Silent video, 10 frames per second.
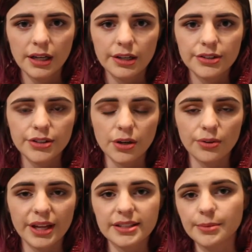So
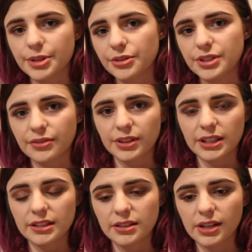that's something you definitely
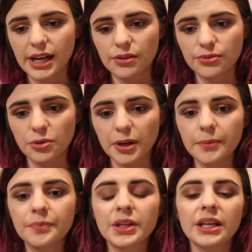need to look out for.
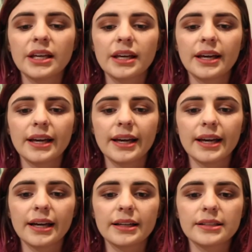
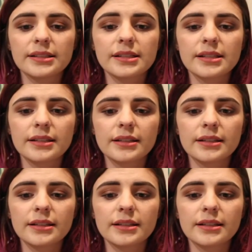And